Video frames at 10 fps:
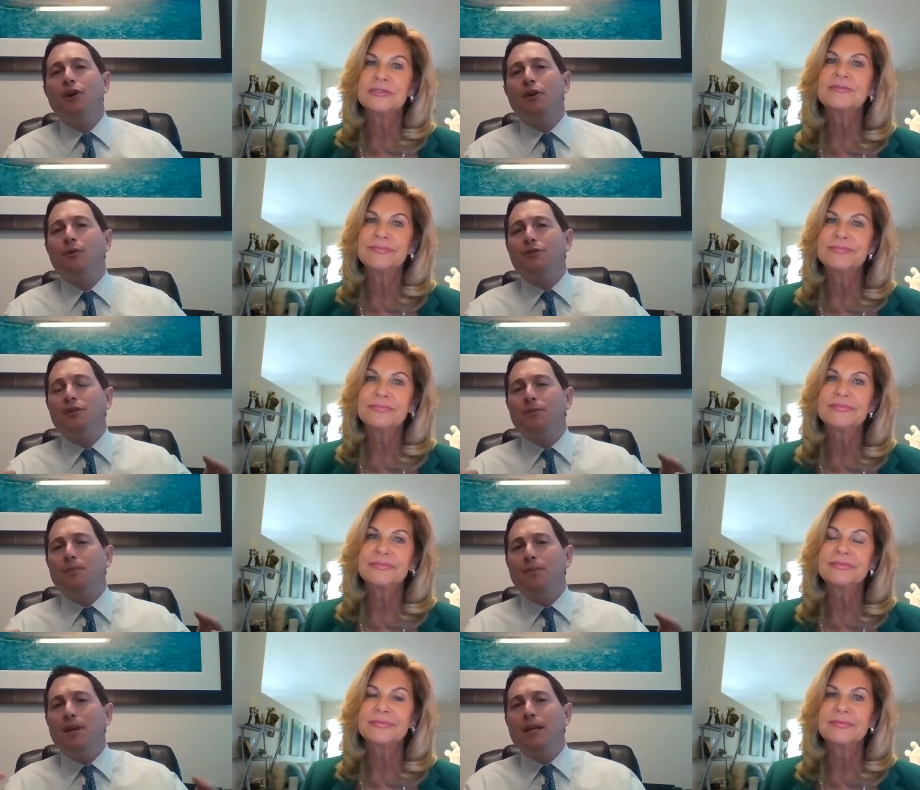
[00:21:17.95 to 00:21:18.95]
Speaker 1: So
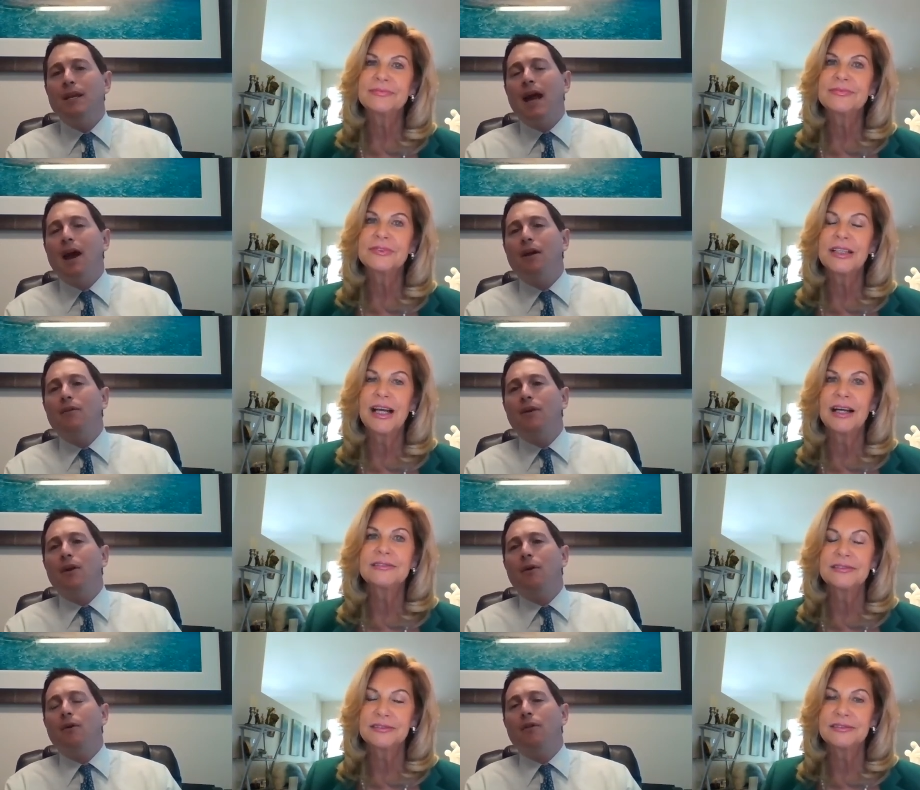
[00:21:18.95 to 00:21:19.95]
just beaten down in
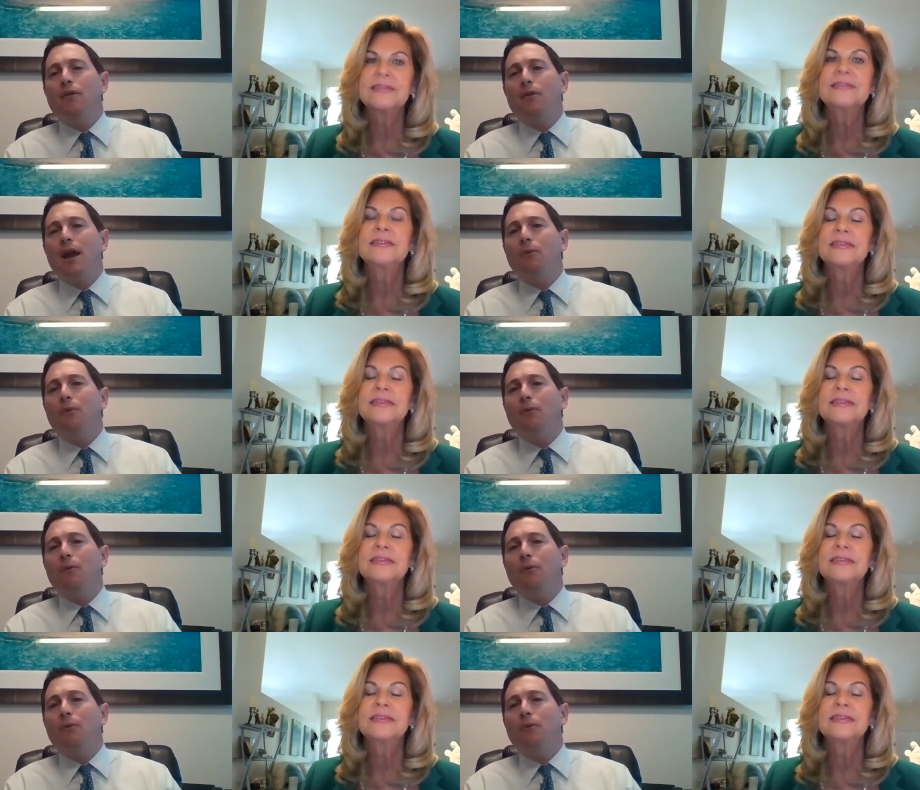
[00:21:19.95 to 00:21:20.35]
their their